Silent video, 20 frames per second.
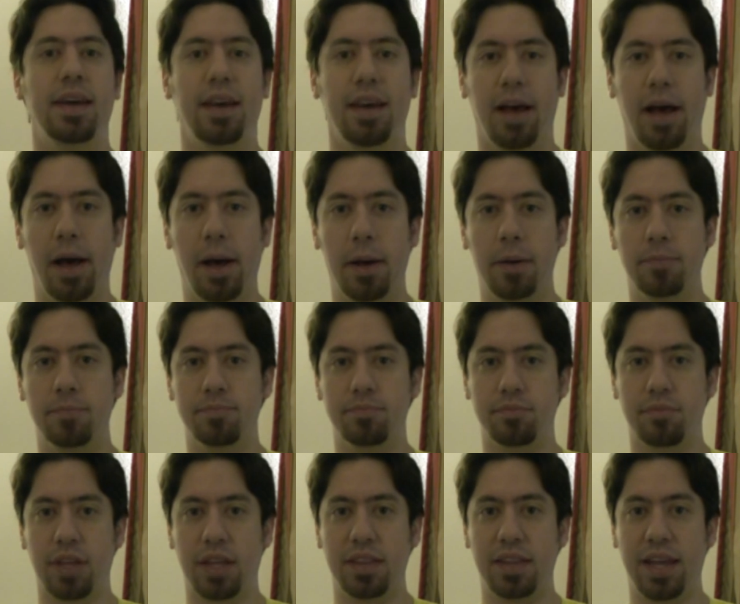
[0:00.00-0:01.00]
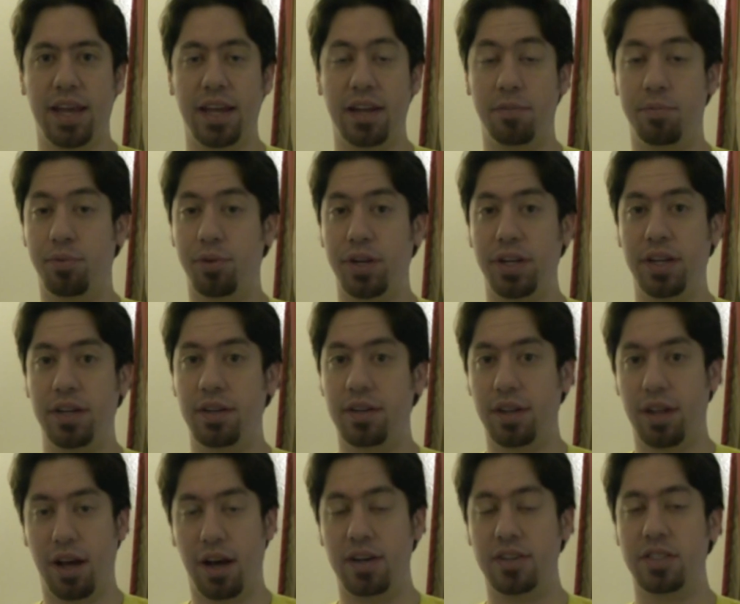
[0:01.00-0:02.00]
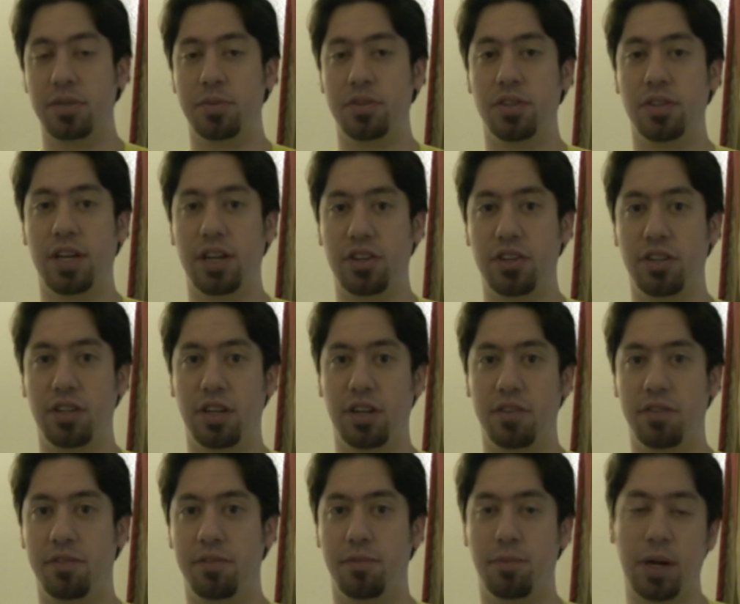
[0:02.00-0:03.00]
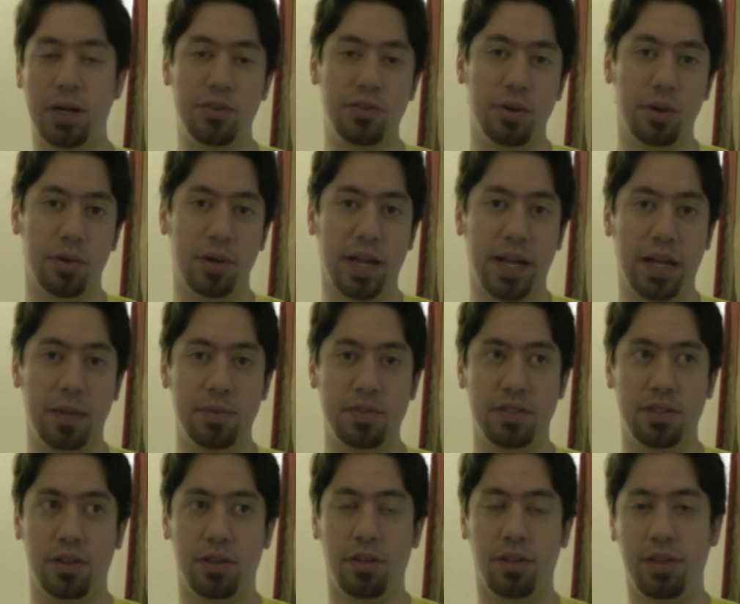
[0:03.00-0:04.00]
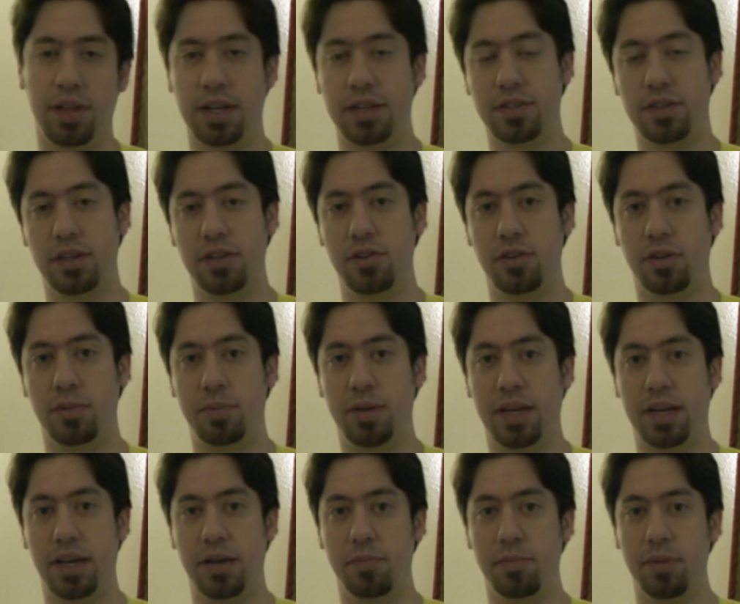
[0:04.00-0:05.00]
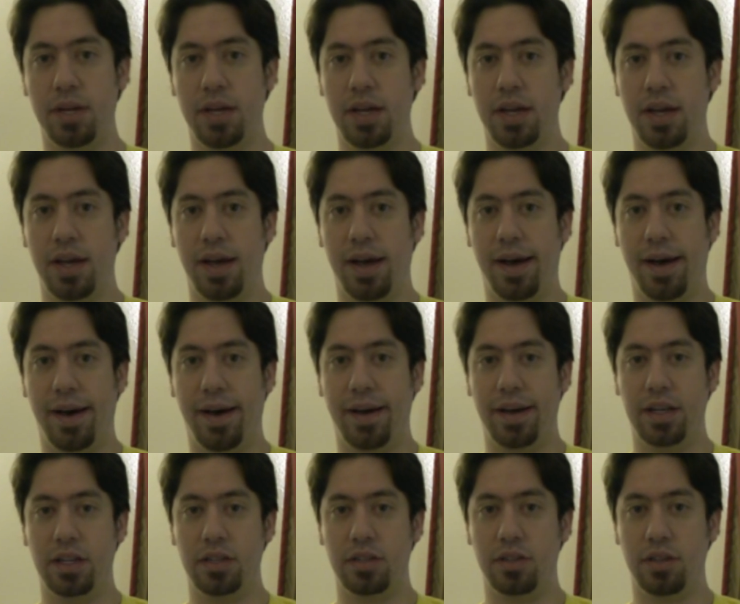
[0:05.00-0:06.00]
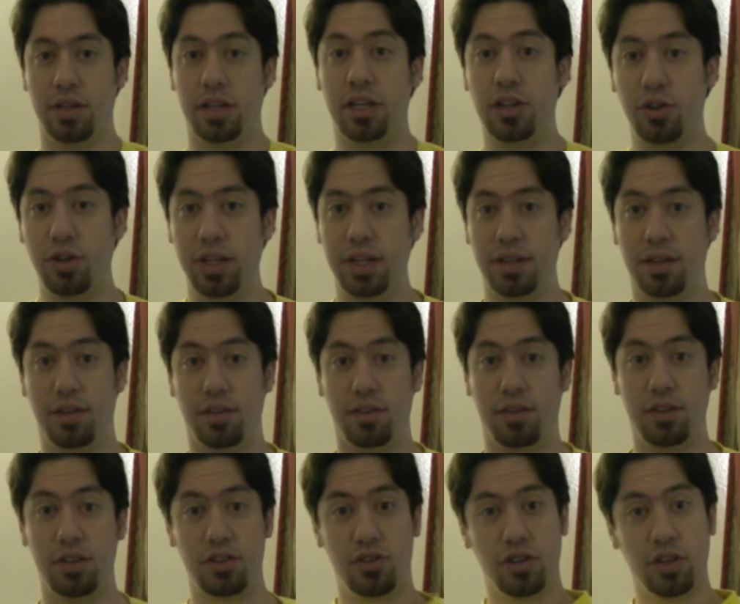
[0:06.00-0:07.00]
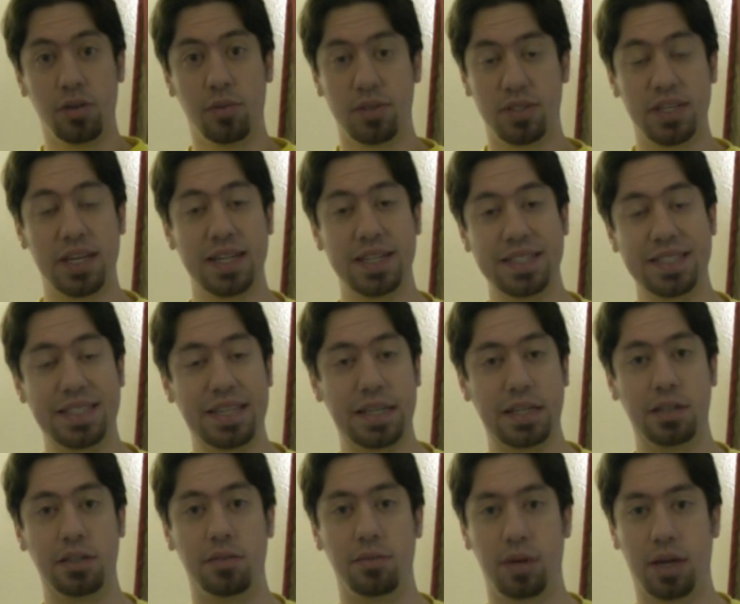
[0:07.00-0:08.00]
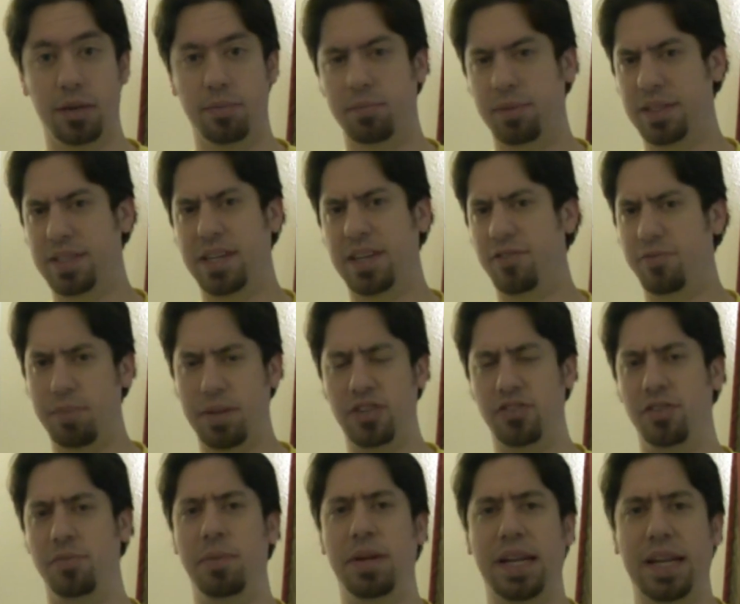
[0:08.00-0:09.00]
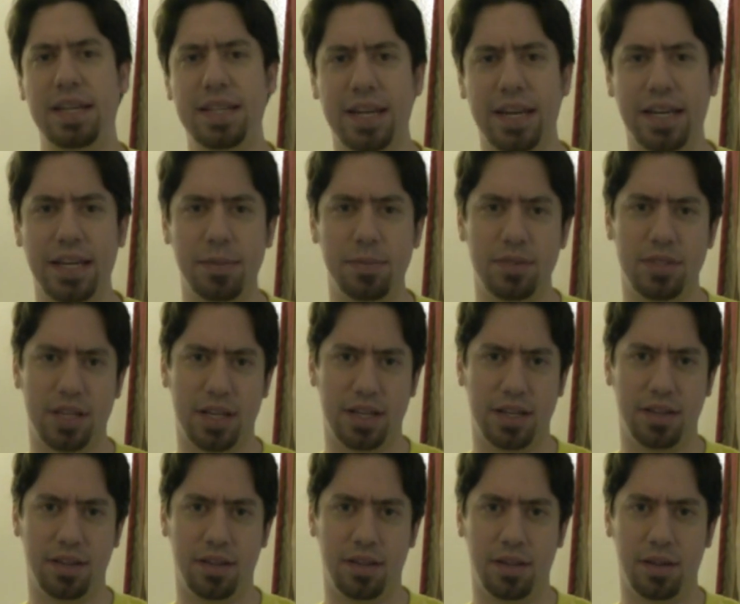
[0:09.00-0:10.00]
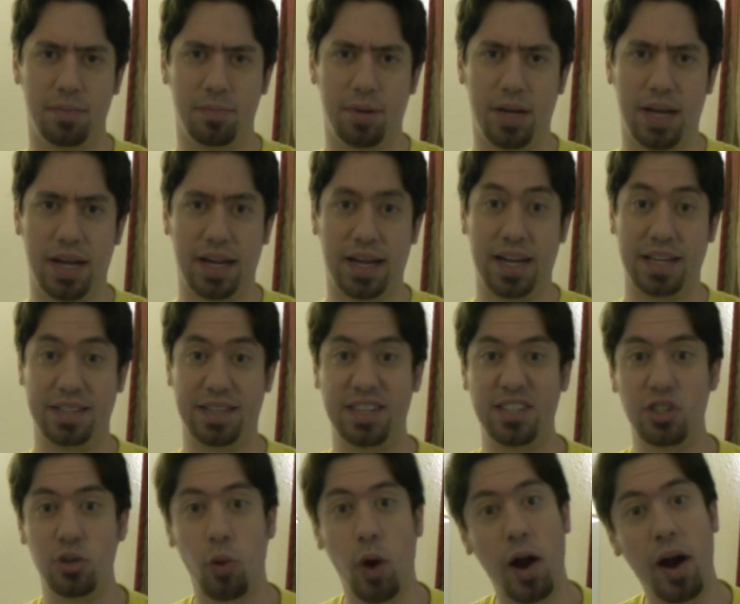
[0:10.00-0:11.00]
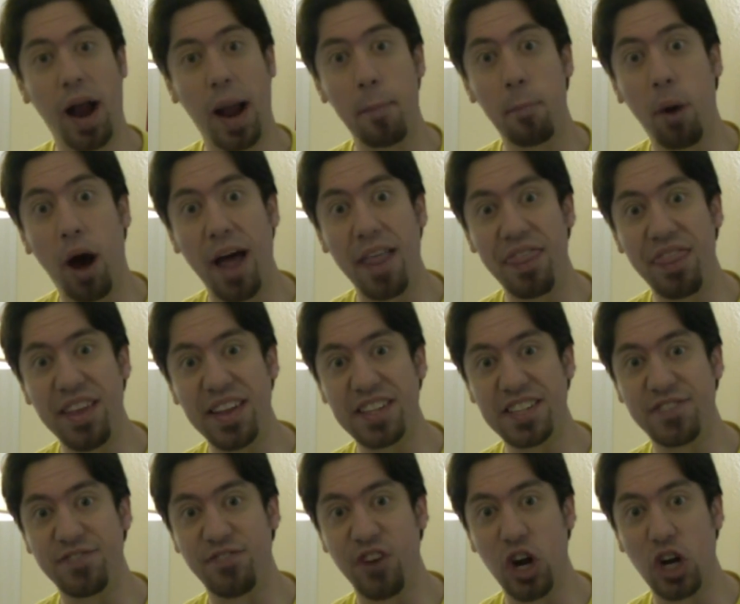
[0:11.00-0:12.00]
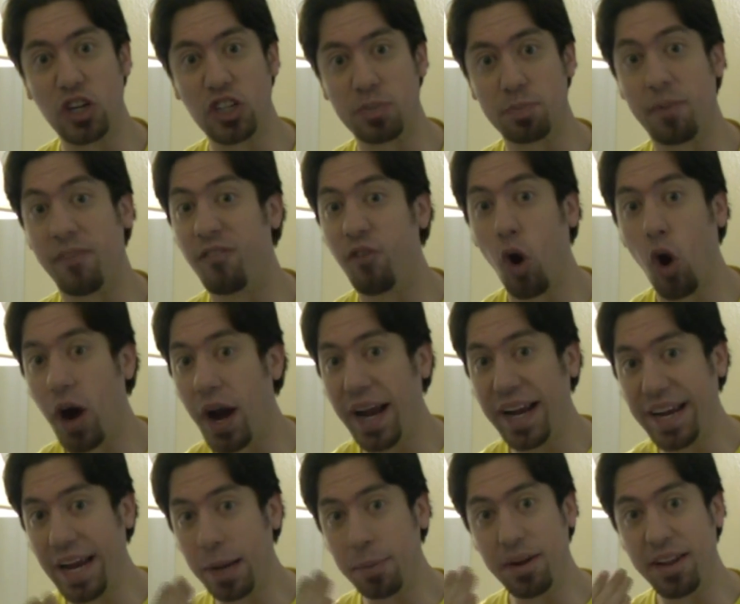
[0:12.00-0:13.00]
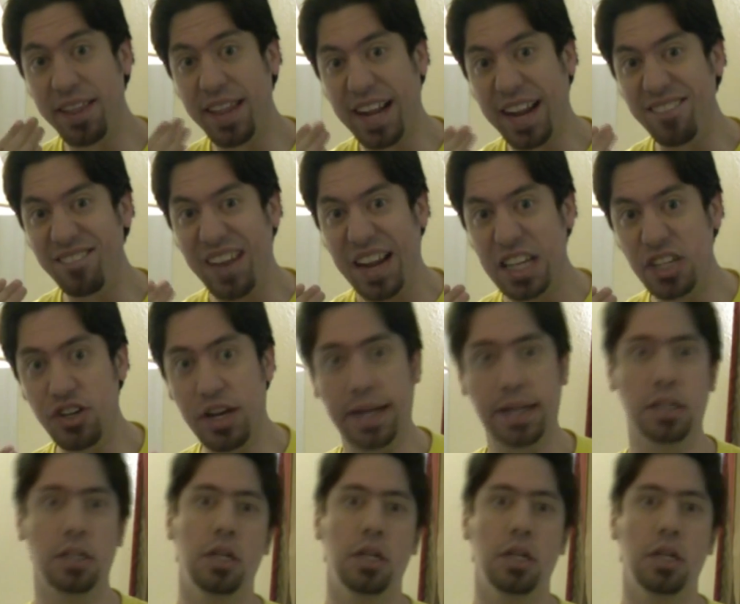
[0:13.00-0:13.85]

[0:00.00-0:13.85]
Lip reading: And they had a pretty awesome selection of retro games and other things that you could pick up. Including this shirt was on sale, as I've mentioned many times on the podcast. I swear I bought this first before I came to the convention.